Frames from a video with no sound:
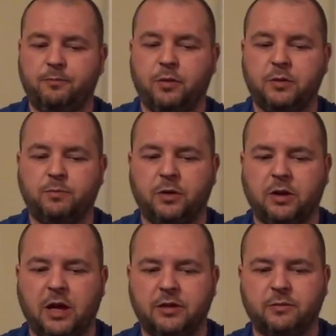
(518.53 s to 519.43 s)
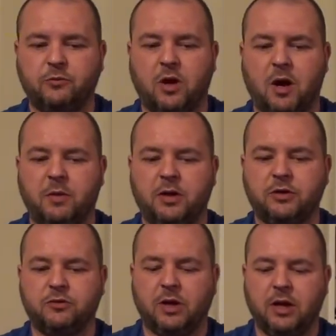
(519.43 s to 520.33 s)
put together some drama and
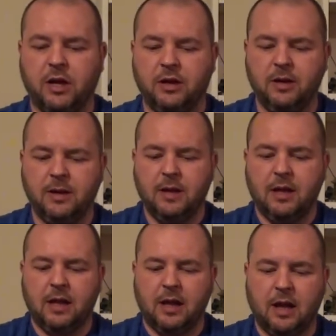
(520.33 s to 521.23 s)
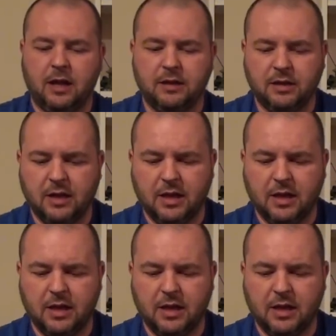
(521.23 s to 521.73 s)
string it in, and